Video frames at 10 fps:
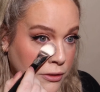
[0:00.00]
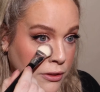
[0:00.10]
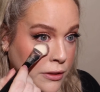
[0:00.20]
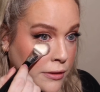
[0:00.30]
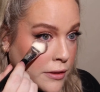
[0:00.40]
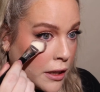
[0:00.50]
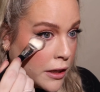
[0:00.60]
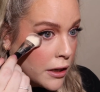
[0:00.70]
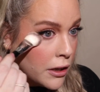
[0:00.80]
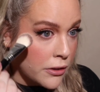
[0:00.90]
just
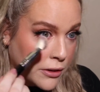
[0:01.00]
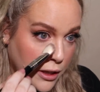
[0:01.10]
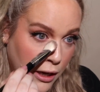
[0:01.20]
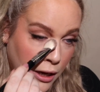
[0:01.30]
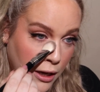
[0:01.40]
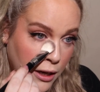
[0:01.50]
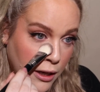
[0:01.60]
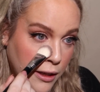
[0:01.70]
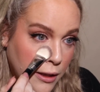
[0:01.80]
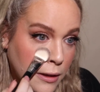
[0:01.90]
setting under the
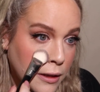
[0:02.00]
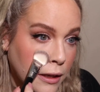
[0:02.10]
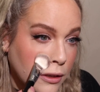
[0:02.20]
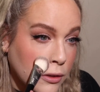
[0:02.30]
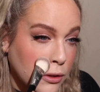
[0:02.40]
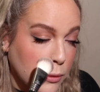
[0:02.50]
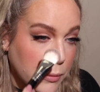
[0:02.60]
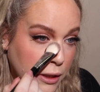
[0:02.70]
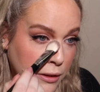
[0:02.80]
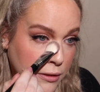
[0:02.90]
eye and a little
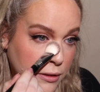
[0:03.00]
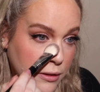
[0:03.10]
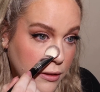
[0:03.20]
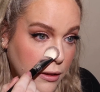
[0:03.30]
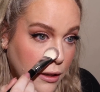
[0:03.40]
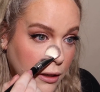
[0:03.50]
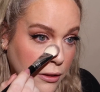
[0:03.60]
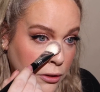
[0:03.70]
bit on the